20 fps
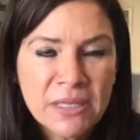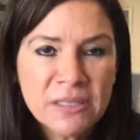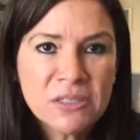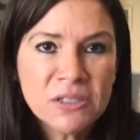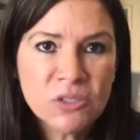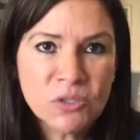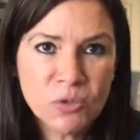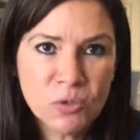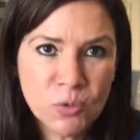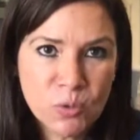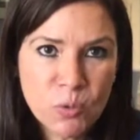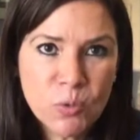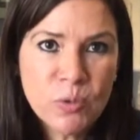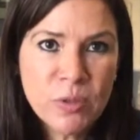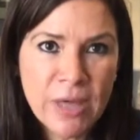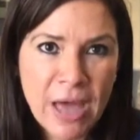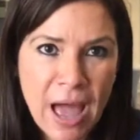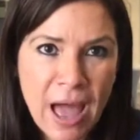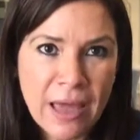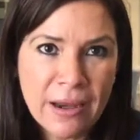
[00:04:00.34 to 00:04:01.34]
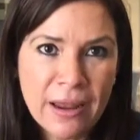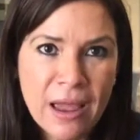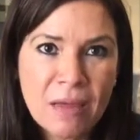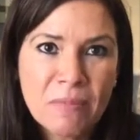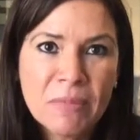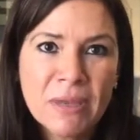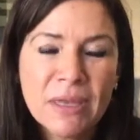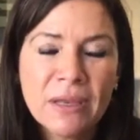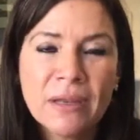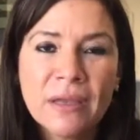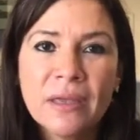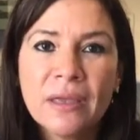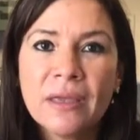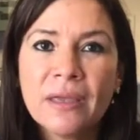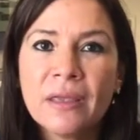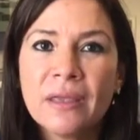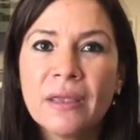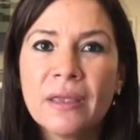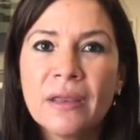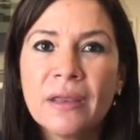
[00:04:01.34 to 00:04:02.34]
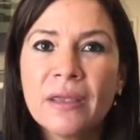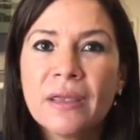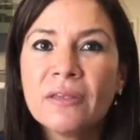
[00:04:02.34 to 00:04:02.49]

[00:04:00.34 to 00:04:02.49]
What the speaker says: means to do that. I mean, it